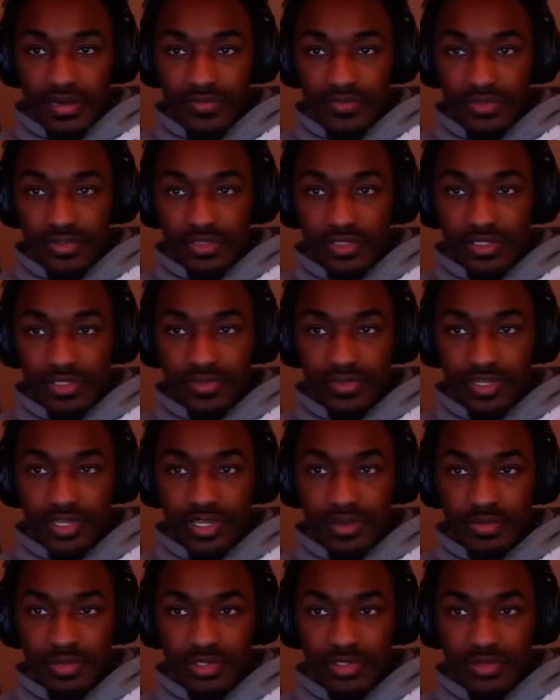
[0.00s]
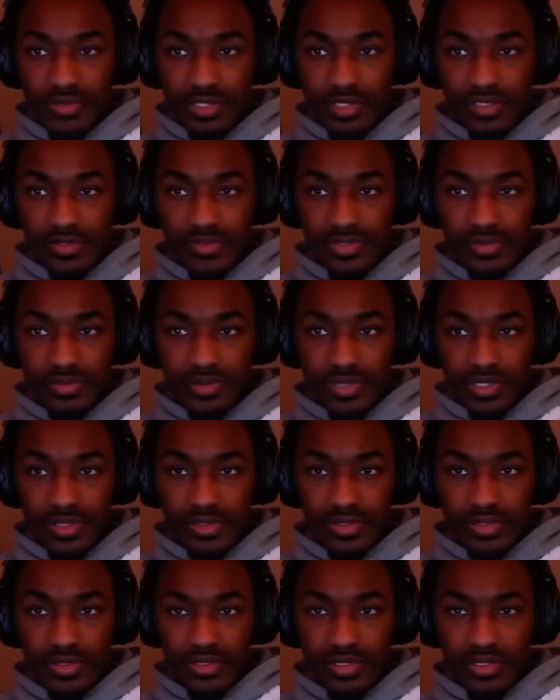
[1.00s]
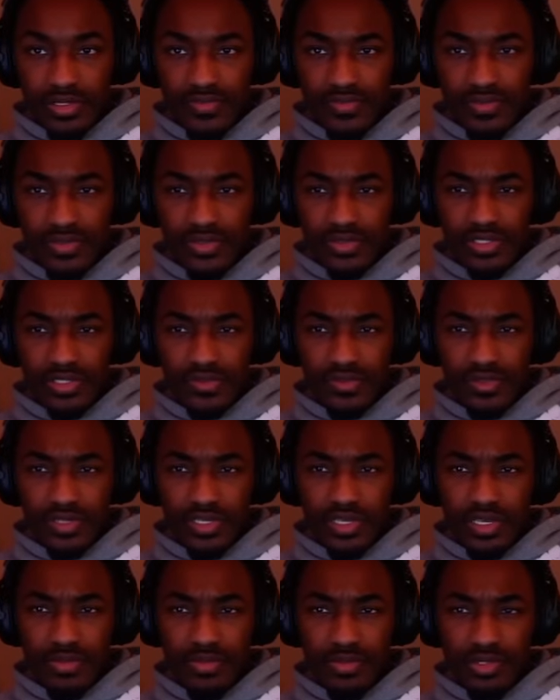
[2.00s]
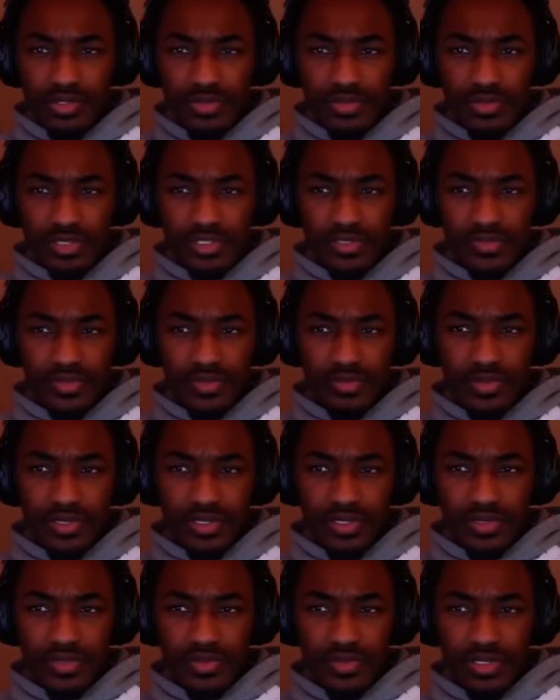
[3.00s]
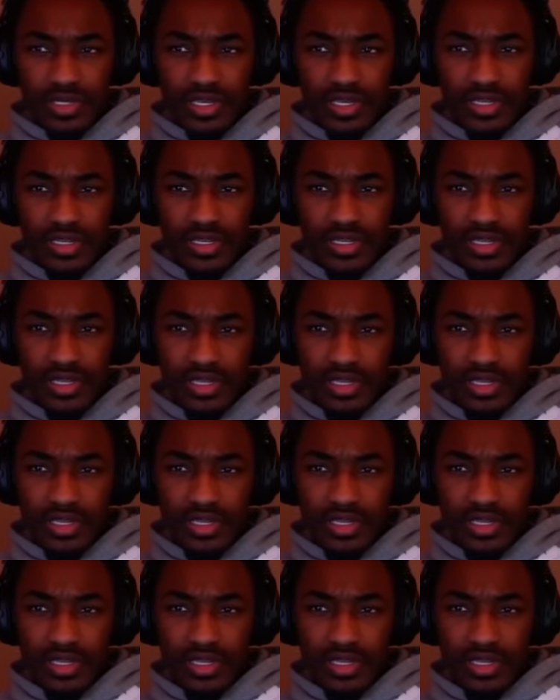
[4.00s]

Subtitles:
Phil Silver can't be too much of it, but gold. Phil Silver can't be too much of it, but gold can.